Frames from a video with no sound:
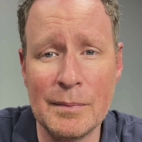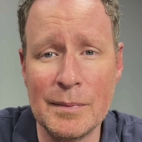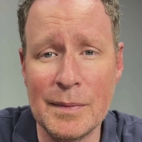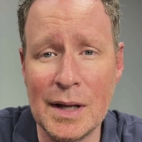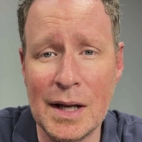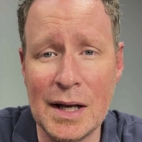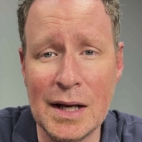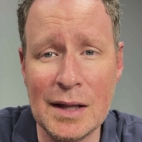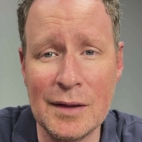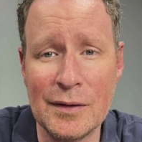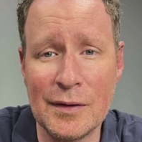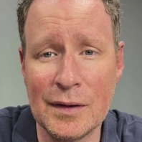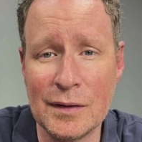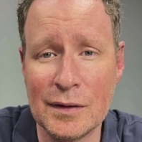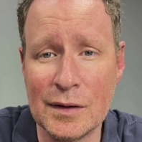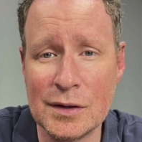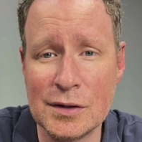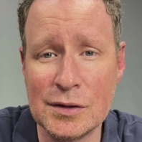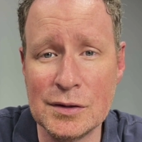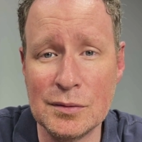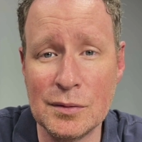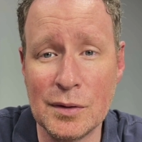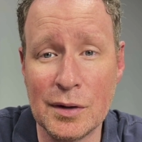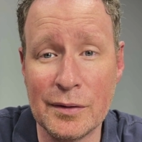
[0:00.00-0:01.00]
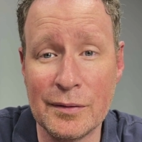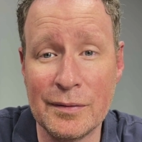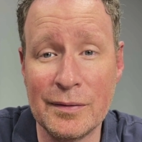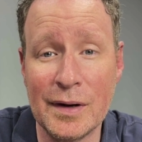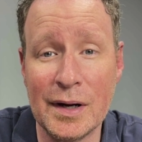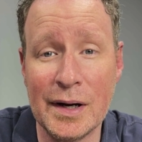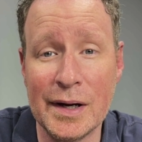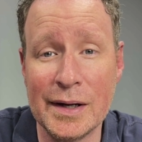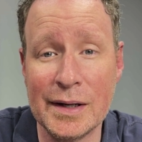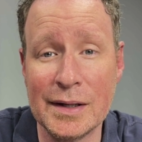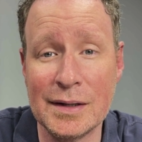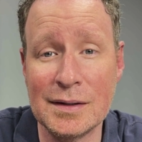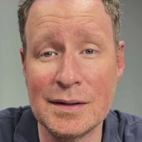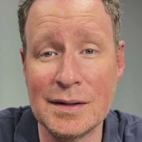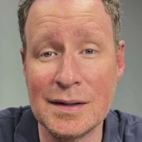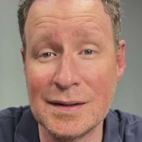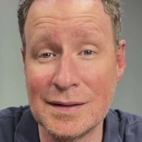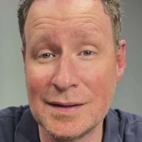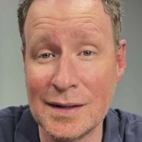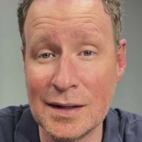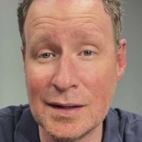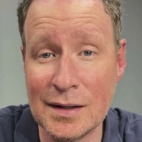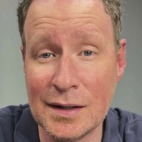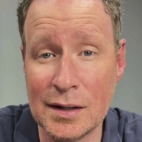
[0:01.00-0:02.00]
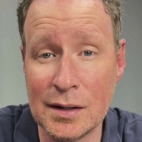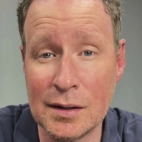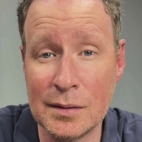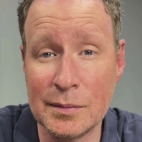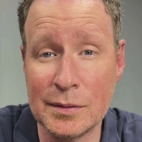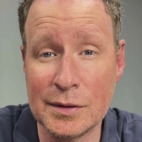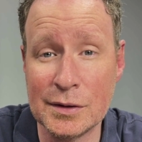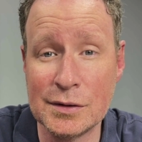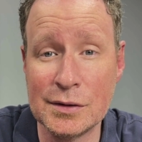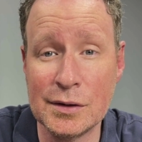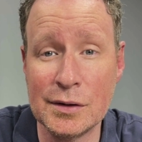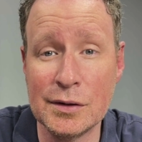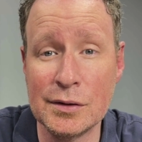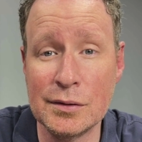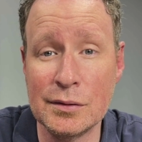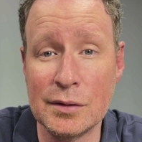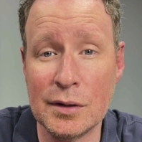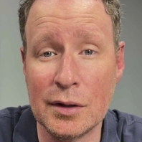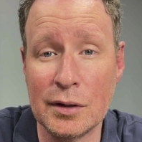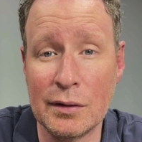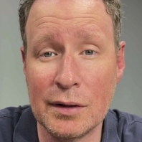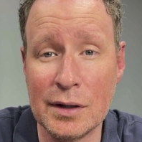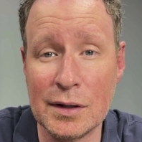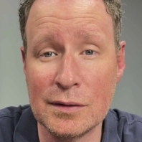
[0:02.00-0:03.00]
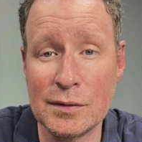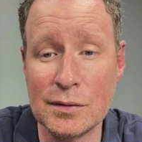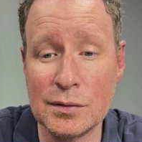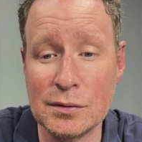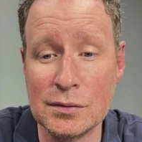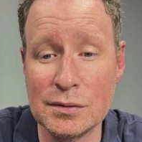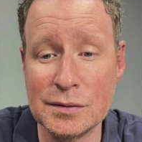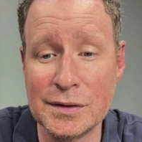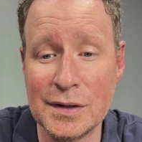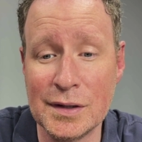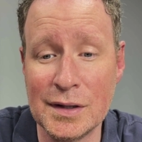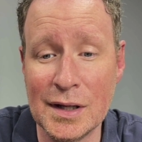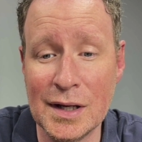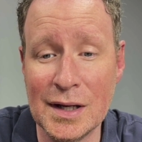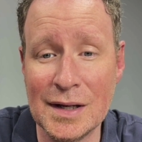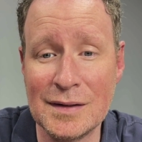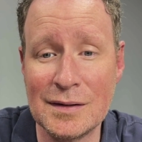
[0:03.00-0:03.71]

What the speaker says: Anything that you want to find is in there. I'm going to show you a great tool today.